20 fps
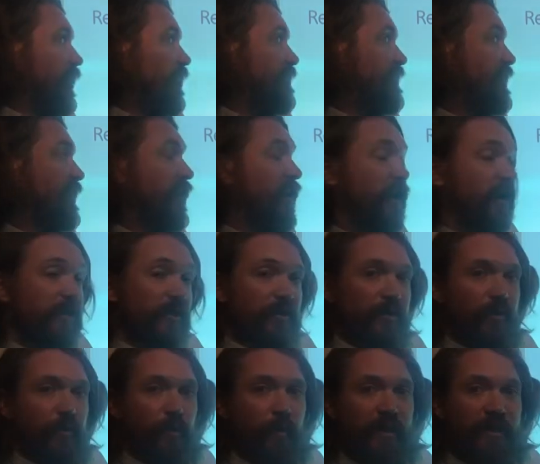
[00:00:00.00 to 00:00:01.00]
The
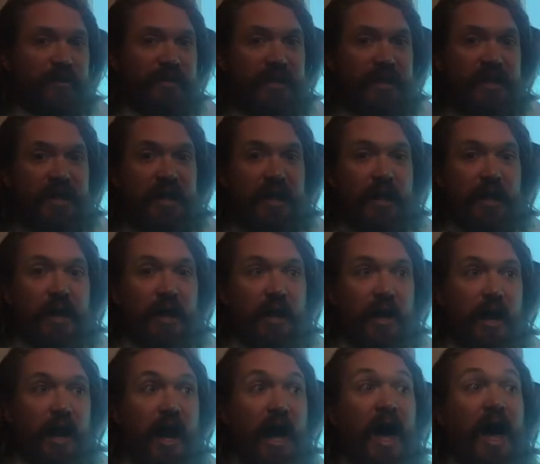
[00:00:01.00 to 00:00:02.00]
color with the
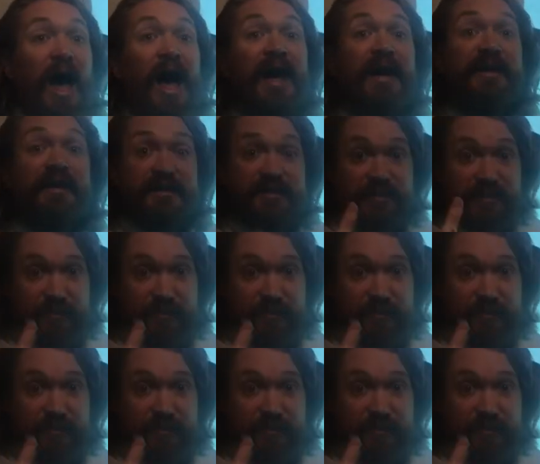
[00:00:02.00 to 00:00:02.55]
highest